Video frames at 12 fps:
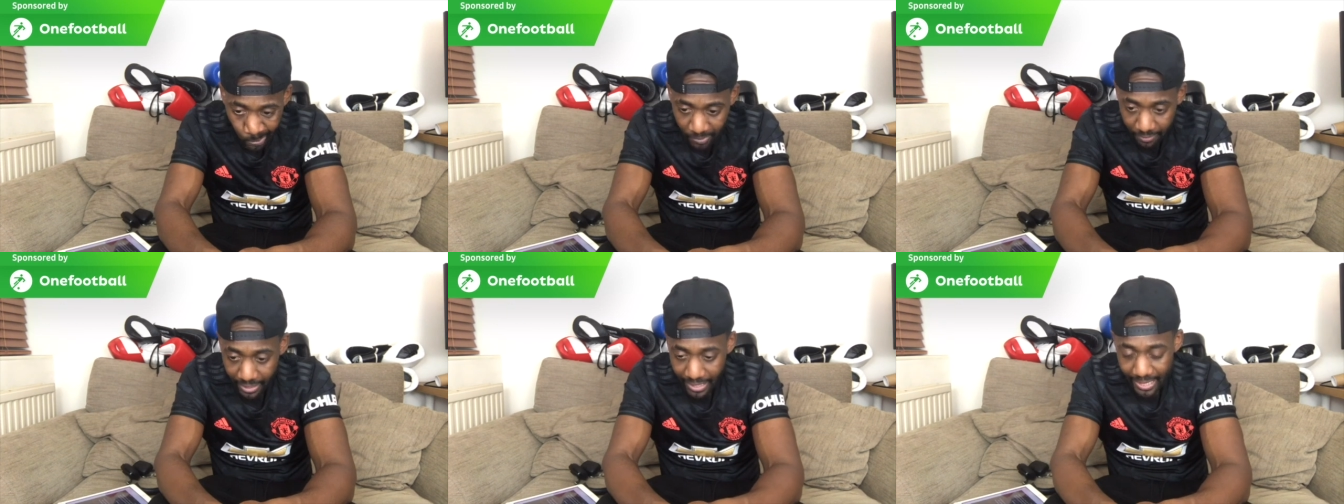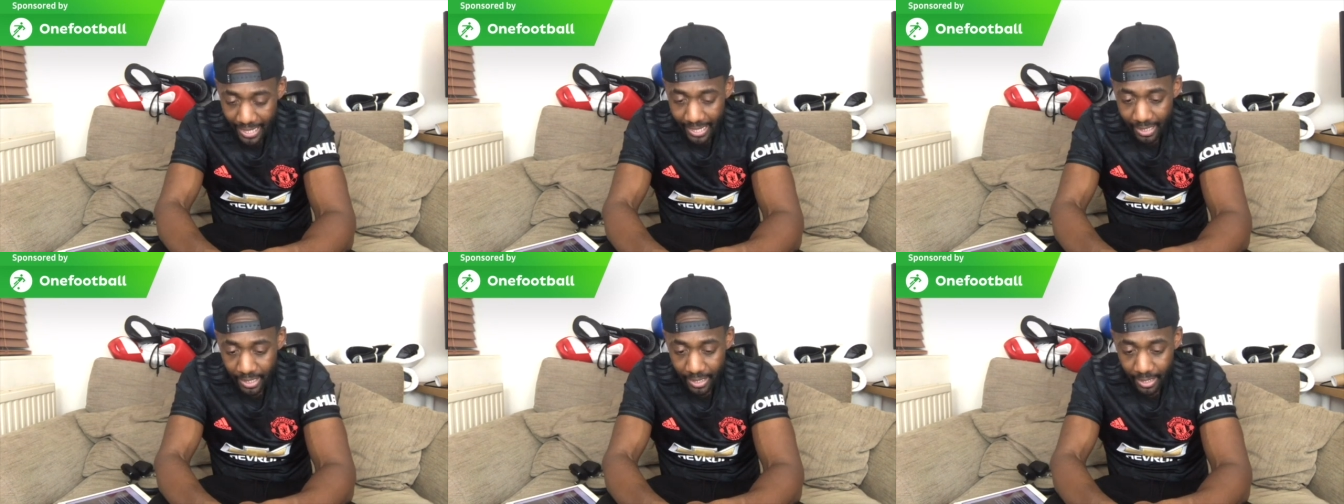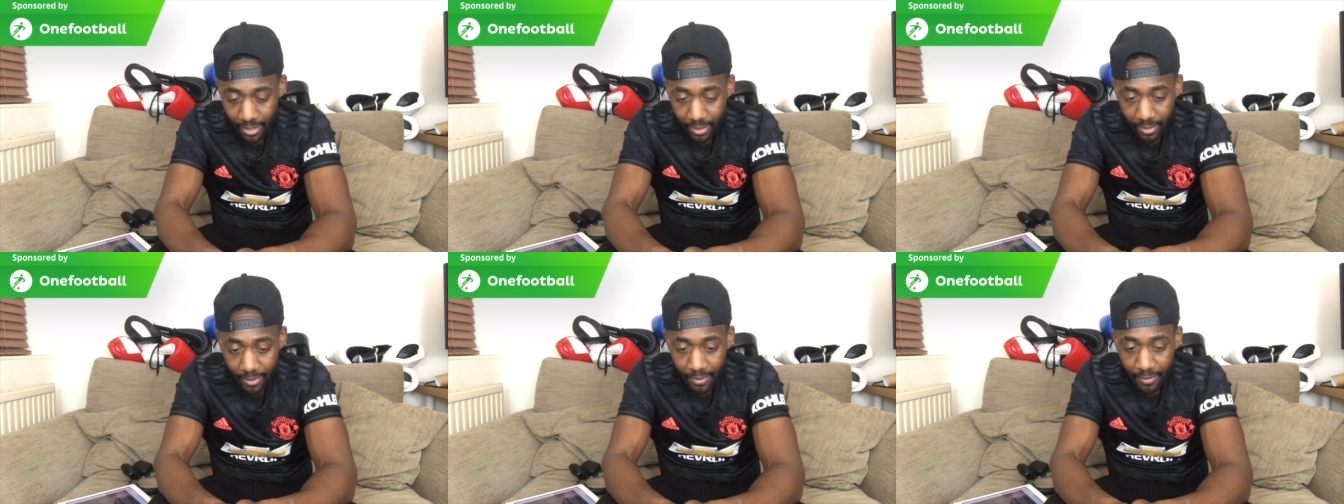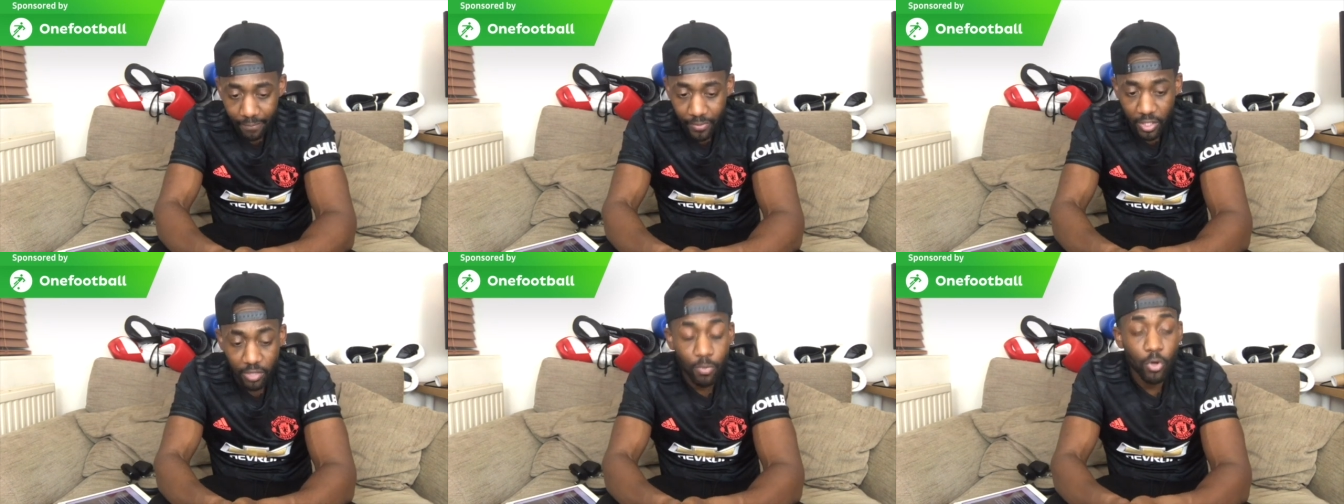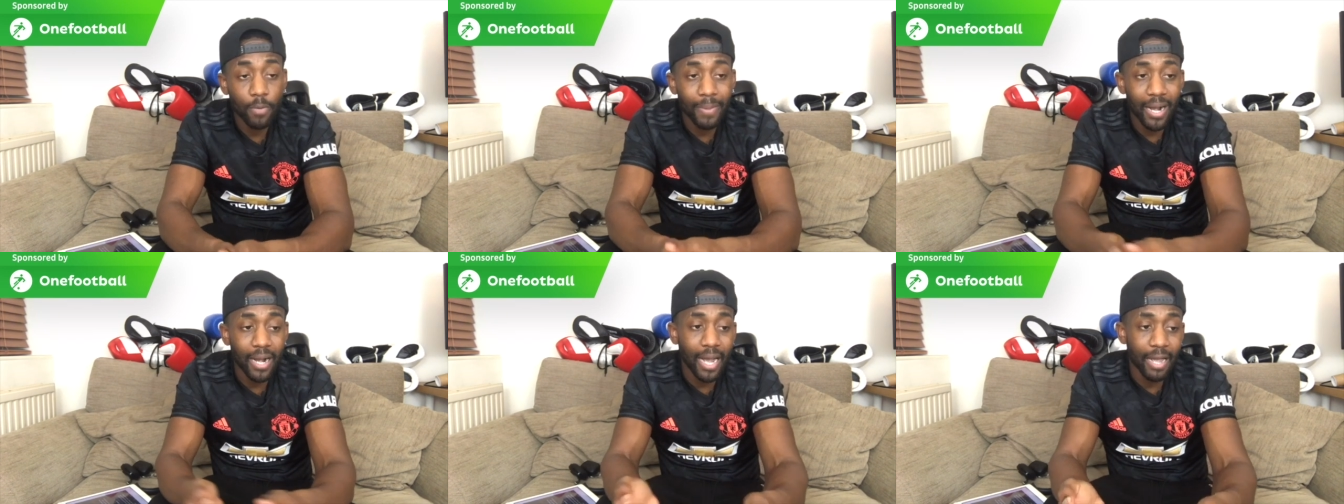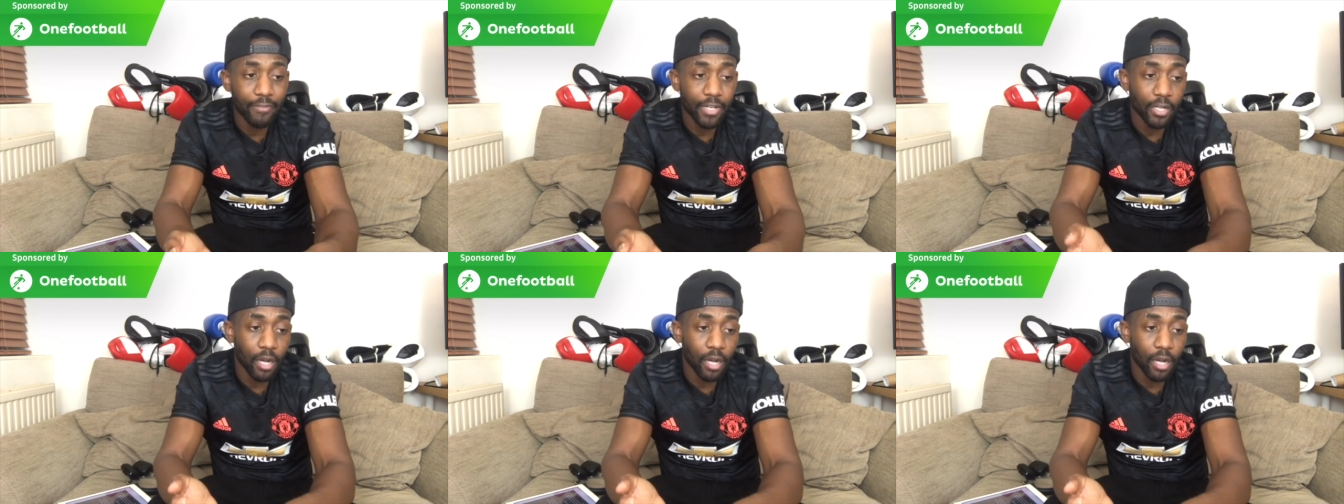Van Dijk, yeah, it's more about having